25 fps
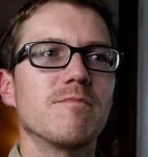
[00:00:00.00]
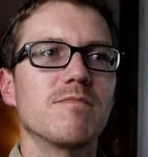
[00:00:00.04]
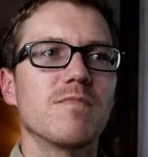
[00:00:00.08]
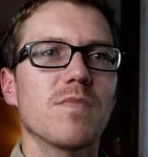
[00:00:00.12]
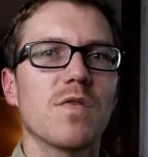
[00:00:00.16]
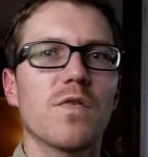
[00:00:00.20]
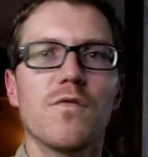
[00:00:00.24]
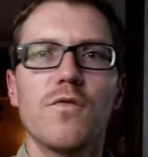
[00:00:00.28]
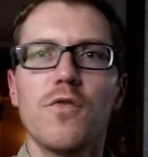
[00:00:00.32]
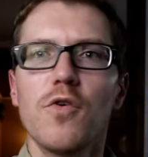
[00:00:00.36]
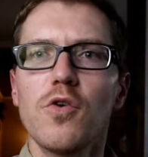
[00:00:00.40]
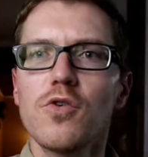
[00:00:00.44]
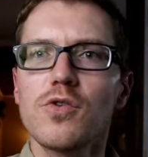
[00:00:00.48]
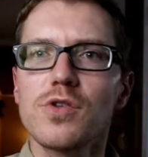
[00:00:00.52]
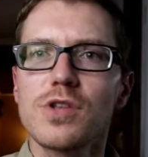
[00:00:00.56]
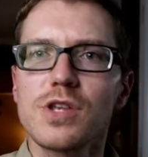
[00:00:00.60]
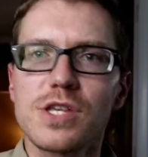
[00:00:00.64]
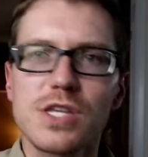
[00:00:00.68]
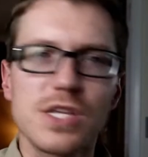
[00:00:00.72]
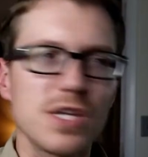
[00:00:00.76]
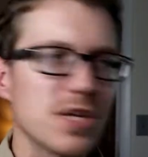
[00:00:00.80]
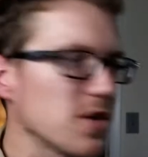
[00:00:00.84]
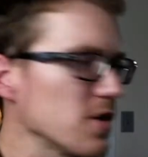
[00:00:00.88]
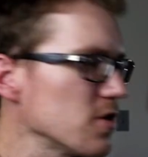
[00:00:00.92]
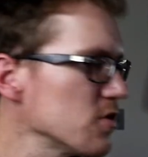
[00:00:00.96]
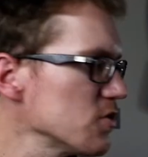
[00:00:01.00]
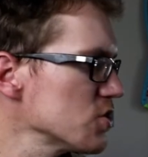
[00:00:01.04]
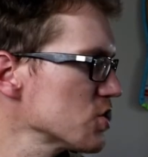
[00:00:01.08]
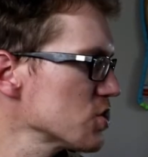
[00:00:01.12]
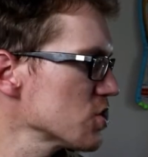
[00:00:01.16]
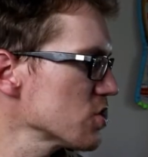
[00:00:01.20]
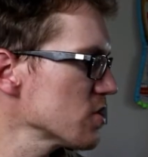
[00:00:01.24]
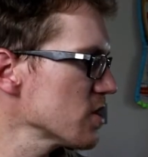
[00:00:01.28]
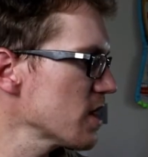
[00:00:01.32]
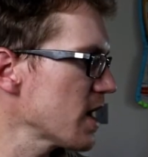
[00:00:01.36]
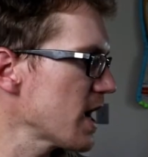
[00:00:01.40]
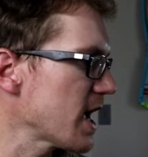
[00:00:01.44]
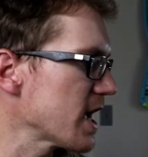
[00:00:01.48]
Full
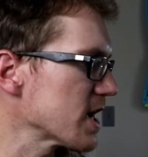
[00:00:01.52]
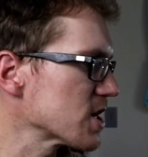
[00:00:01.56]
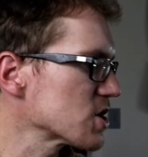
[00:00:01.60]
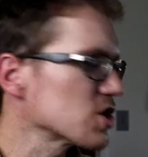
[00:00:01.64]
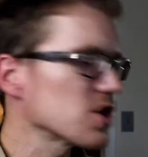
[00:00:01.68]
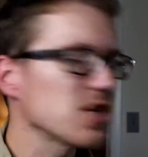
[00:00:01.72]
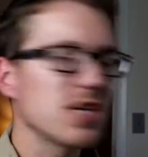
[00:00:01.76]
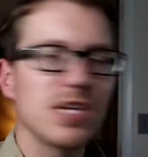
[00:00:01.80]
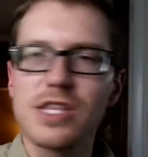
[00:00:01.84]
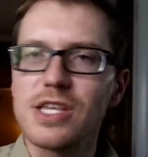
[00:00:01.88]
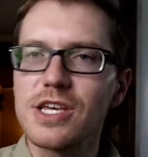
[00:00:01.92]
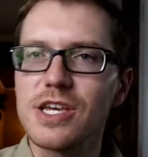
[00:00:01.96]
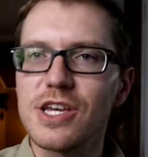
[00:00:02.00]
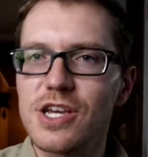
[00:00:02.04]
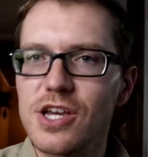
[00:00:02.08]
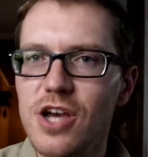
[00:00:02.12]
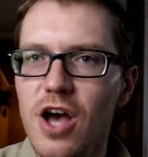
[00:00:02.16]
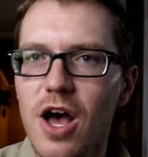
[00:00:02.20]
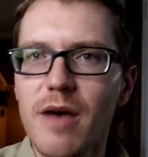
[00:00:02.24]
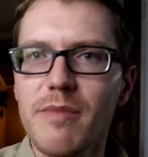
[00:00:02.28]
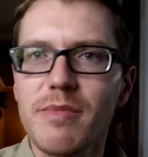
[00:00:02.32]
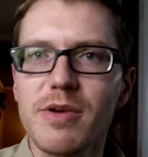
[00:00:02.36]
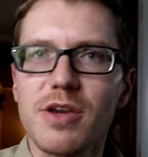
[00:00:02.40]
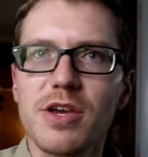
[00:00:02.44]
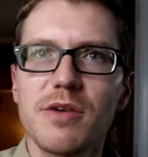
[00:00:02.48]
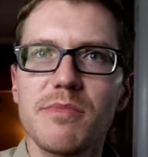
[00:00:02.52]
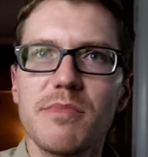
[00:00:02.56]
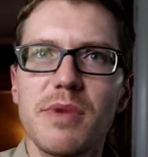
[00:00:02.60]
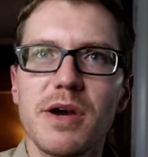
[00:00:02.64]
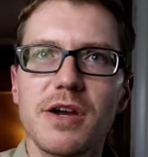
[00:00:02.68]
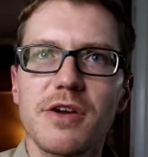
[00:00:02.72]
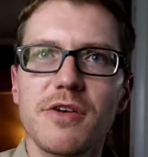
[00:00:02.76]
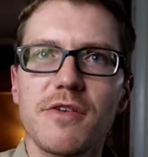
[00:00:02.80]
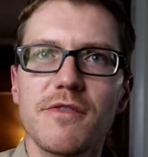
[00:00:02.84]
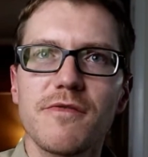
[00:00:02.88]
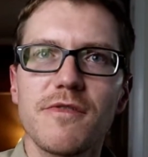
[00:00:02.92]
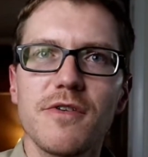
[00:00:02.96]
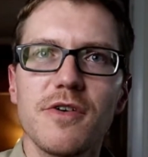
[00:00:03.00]
disclosure, actually, the Comica
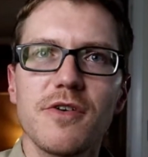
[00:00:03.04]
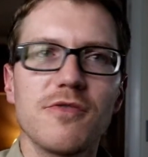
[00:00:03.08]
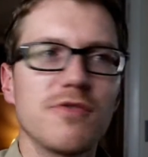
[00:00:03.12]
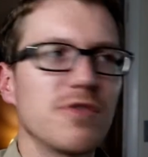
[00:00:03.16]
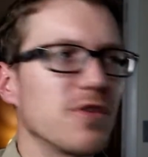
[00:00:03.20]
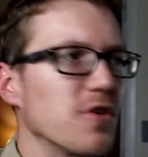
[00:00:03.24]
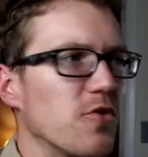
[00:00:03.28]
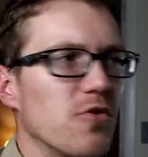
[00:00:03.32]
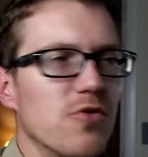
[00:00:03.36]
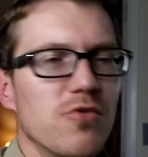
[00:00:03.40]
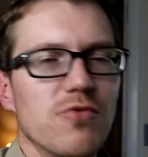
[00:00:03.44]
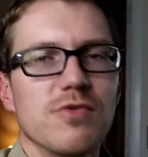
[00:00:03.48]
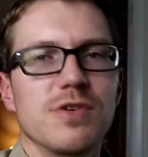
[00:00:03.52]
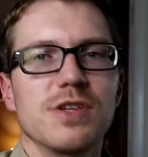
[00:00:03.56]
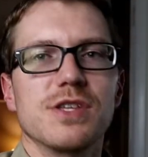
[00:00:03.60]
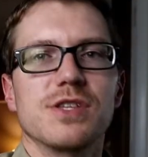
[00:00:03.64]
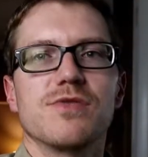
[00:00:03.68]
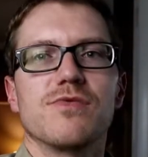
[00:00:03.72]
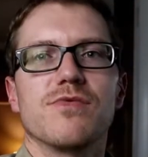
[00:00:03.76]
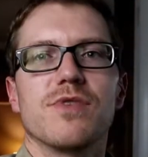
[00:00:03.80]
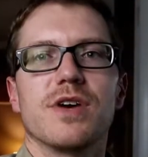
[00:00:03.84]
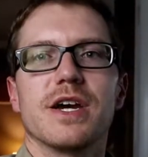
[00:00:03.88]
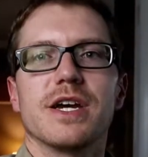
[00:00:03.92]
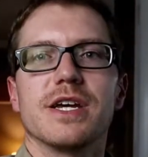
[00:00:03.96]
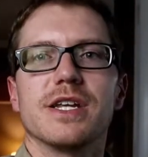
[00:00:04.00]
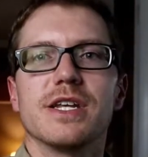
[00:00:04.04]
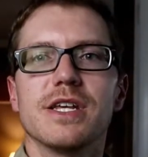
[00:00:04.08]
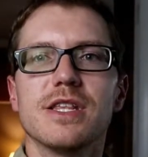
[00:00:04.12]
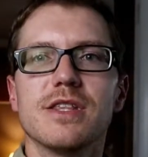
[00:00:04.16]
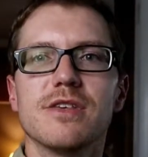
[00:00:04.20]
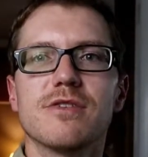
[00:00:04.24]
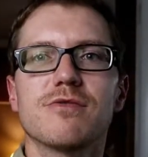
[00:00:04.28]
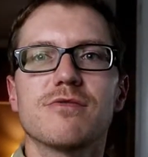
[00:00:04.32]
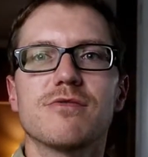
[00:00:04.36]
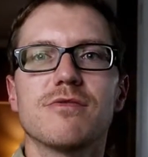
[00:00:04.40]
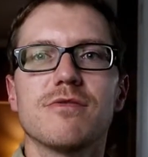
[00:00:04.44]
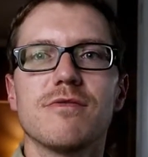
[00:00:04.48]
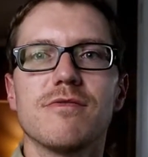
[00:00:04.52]
microphone, the whole reason why I did
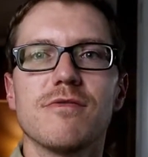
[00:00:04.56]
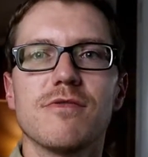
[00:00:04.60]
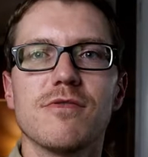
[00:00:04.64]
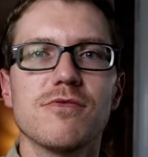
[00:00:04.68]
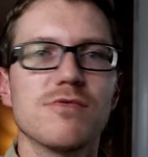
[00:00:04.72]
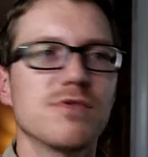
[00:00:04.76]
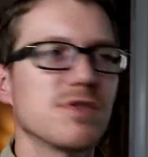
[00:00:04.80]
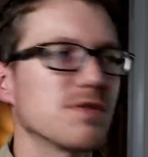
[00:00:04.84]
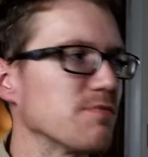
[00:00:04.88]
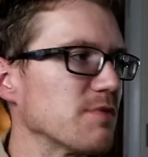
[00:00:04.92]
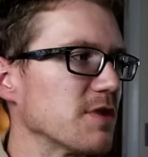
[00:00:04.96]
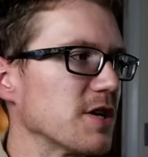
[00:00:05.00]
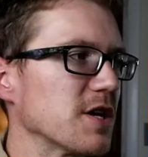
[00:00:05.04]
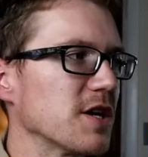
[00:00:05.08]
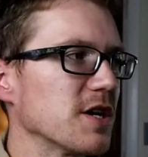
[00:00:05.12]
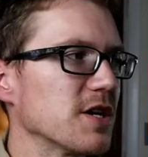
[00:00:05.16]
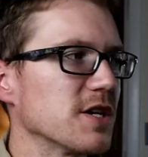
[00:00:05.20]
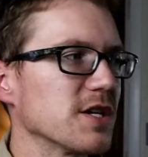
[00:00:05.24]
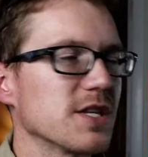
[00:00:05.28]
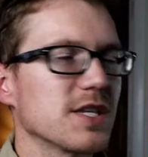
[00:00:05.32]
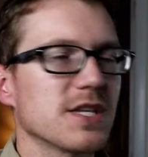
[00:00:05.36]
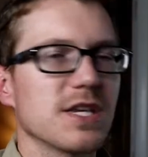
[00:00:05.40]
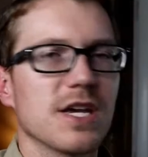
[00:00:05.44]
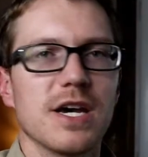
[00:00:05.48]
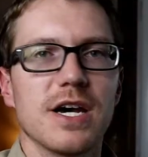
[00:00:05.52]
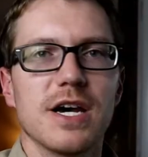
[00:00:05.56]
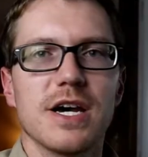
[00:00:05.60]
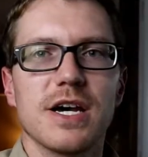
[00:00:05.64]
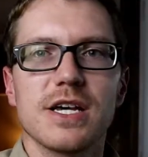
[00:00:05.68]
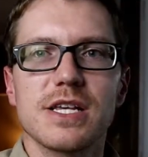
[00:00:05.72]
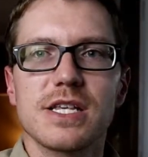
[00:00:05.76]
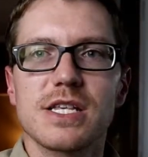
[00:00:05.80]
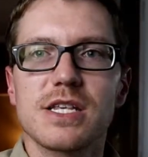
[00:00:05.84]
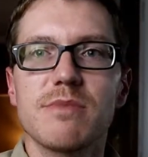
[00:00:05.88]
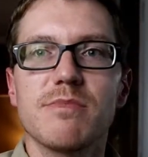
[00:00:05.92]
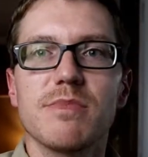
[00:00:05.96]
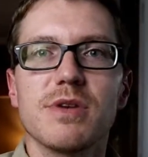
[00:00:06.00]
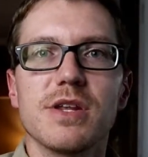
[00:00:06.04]
this review was because
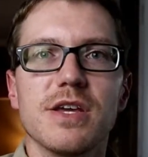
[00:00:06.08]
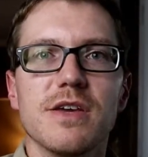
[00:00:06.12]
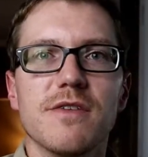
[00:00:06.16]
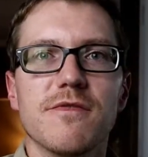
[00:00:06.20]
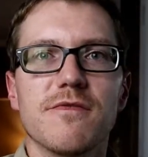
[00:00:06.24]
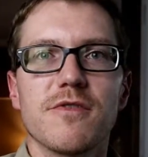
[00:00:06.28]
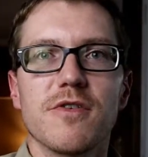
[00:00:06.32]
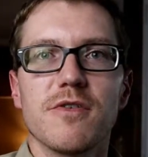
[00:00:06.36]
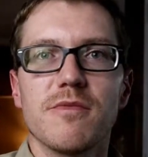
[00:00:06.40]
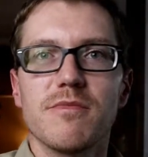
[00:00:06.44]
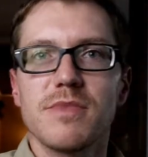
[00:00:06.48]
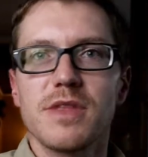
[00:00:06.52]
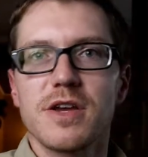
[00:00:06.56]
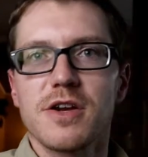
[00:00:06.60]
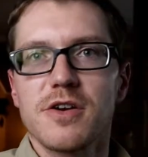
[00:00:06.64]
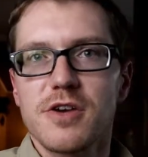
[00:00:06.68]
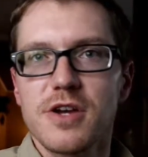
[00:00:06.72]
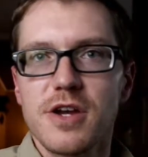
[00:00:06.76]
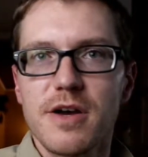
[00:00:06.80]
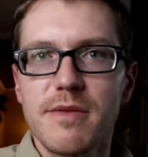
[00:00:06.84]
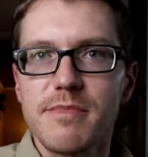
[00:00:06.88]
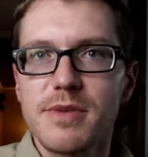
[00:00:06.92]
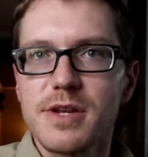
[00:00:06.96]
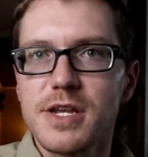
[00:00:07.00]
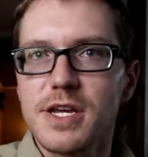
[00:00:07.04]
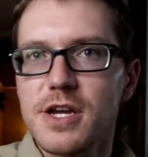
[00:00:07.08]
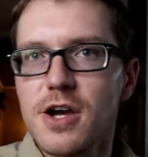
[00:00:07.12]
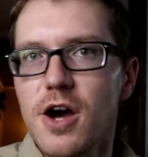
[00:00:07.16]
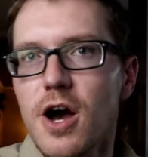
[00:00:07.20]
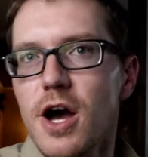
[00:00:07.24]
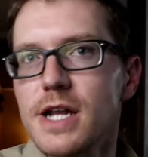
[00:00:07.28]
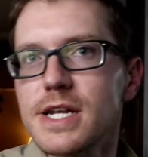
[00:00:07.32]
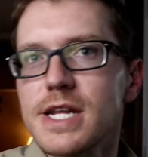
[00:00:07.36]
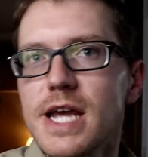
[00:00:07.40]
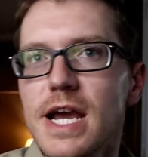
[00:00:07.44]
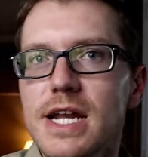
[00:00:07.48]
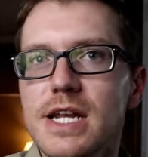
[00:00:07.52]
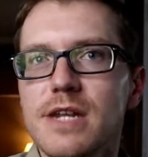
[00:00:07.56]
somebody from their company
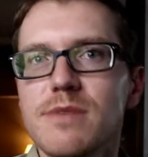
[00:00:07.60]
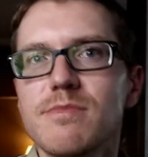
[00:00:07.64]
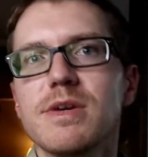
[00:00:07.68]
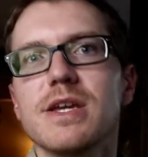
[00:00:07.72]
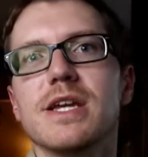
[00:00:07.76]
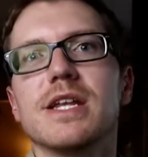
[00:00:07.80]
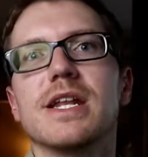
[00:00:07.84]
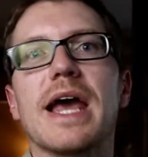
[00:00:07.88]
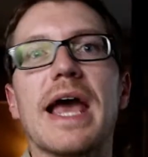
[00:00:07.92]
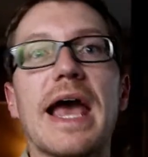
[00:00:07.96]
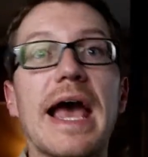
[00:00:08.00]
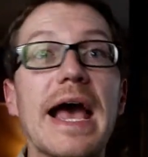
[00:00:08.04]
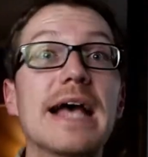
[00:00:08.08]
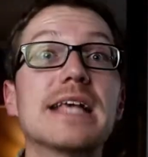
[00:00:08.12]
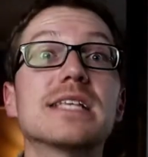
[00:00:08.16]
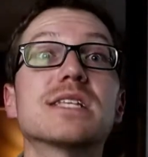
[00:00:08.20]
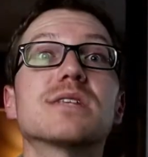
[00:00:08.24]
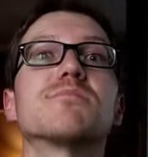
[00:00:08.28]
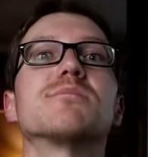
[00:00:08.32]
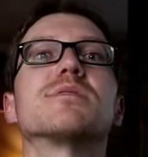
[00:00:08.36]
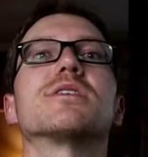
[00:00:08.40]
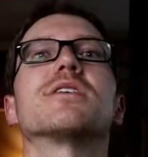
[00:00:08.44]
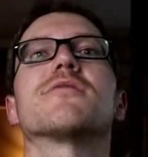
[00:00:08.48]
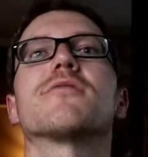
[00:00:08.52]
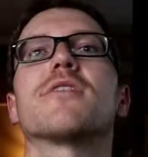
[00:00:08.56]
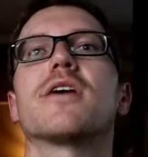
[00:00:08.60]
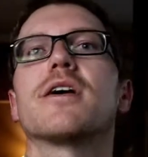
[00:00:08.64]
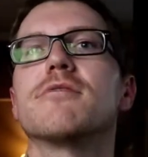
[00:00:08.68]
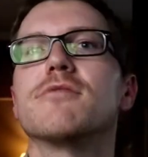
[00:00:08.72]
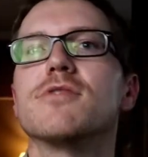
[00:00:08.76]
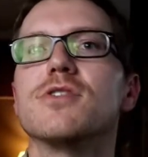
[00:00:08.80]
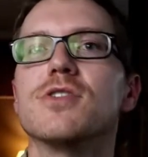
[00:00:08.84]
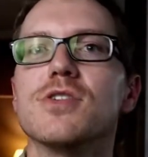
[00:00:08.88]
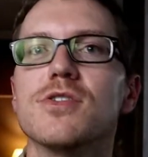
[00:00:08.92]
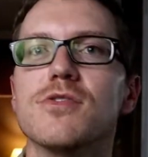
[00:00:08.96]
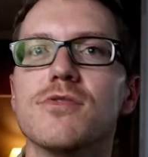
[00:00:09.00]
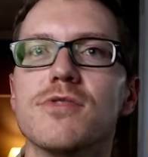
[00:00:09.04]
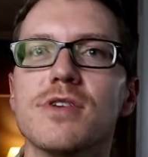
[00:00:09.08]
contacted me and asked me if I
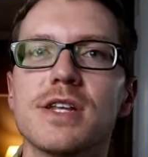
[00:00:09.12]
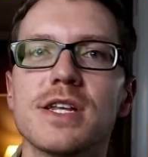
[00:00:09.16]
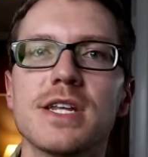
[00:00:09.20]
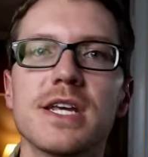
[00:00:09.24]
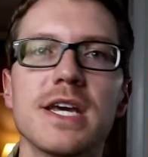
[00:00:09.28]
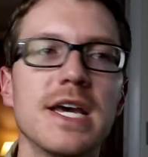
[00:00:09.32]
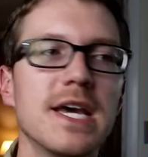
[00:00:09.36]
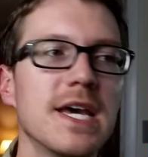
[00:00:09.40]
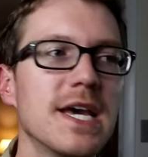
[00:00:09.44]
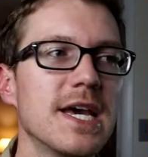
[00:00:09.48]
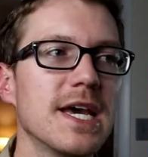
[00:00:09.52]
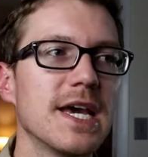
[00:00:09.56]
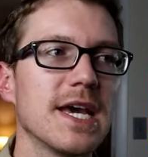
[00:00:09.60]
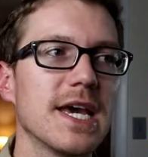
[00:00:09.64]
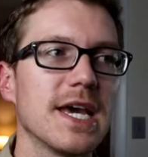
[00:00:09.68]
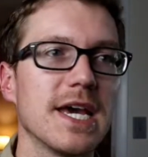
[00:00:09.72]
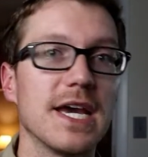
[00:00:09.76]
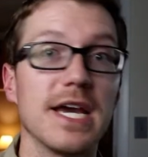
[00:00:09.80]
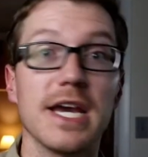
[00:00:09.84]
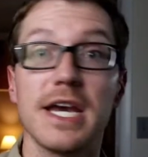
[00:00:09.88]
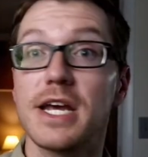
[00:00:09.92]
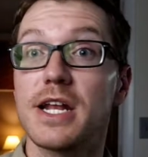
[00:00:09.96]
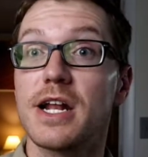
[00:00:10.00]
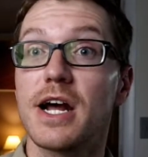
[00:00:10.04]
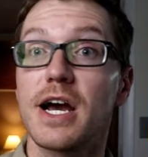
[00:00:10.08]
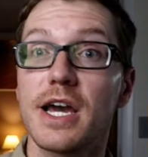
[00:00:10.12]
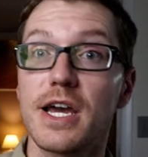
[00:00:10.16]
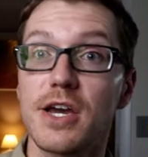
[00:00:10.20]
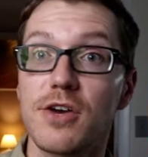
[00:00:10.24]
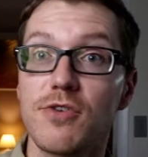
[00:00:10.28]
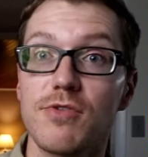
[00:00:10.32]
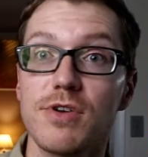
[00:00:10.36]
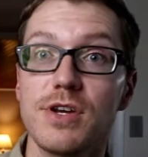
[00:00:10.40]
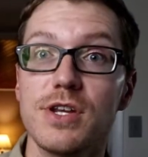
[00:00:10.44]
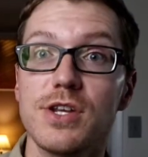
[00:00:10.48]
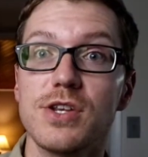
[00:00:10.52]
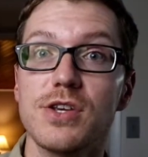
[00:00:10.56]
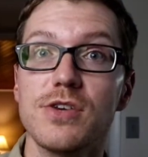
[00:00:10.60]
would do it, and I
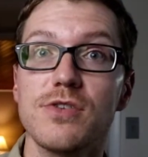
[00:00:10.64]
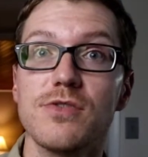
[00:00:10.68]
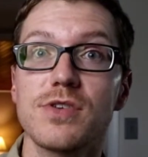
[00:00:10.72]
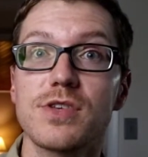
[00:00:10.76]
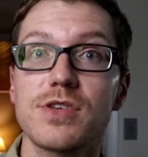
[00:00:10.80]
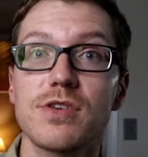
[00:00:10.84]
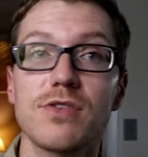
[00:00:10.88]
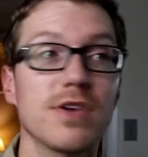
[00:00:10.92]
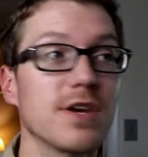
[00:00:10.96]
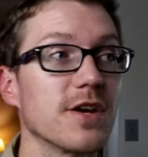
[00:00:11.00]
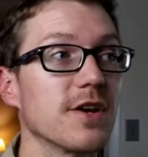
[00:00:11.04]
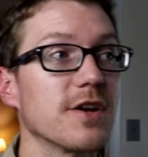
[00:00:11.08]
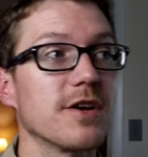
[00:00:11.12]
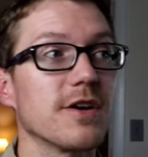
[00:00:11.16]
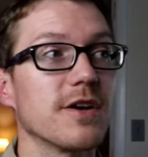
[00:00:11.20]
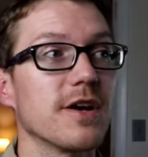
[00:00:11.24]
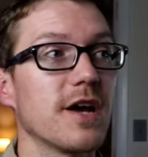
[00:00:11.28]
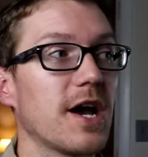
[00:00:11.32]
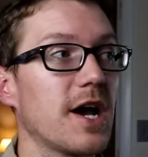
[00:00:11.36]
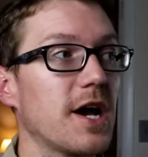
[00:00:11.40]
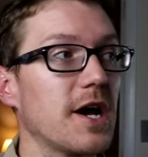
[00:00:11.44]
agreed to. So they